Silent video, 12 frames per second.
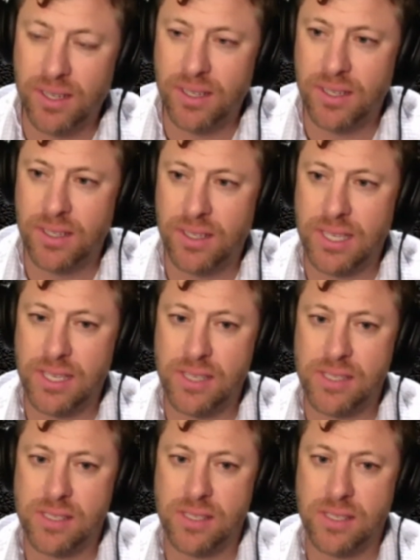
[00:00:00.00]

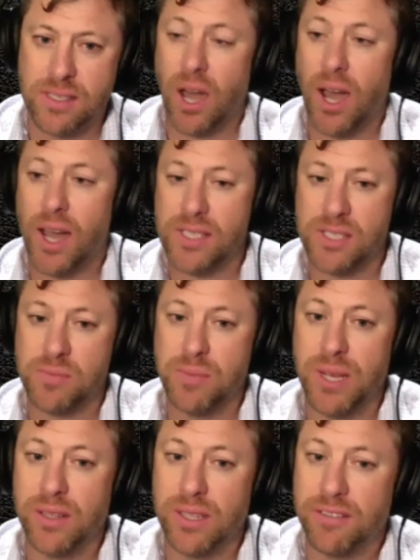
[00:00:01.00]
is the cause is bigger
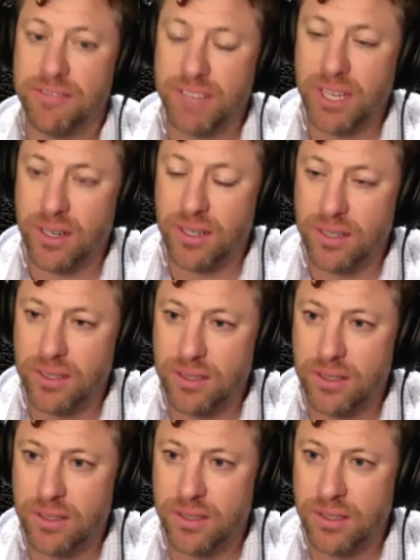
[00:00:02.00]
than the fear.
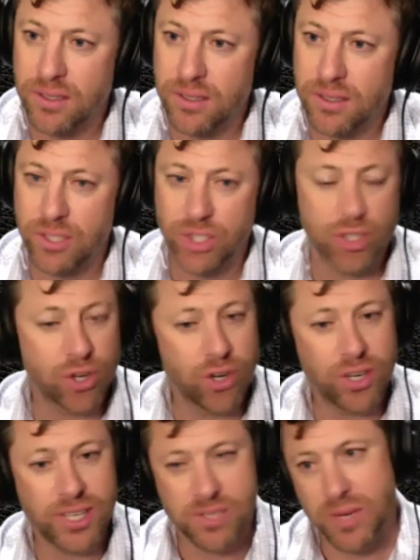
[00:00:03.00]
Mm-hmm. The journey
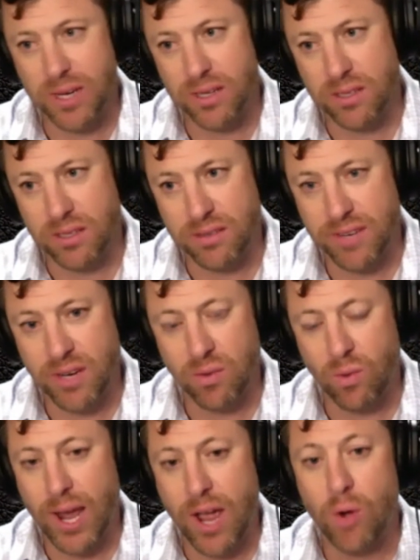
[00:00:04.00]
is bigger than the fear. What
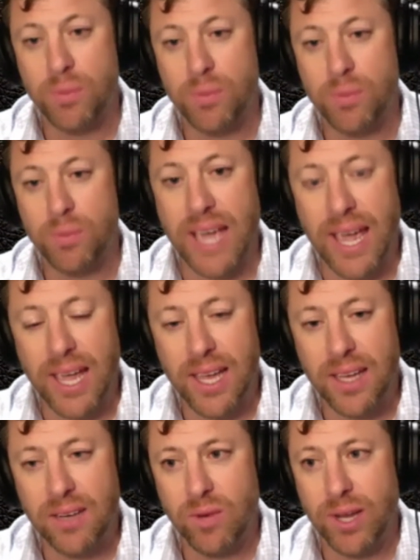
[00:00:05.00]
I hope to
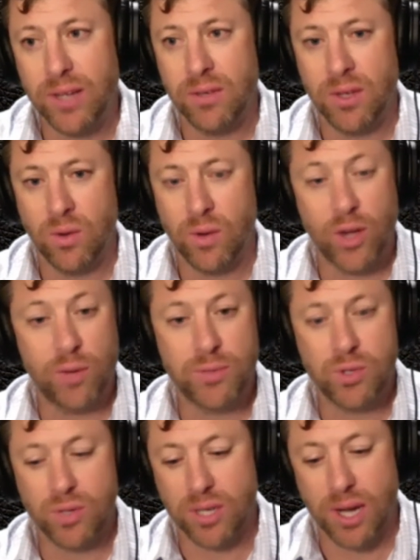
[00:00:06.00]
gain, what I hope to
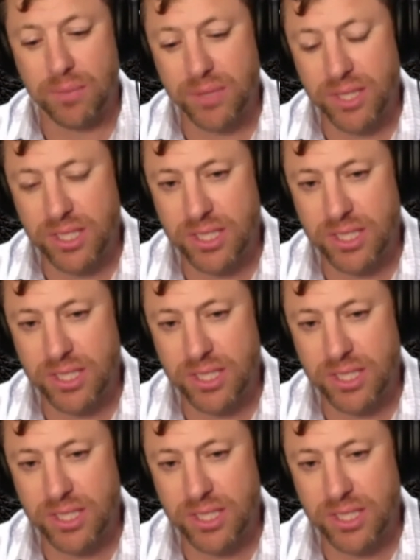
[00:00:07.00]
accomplish.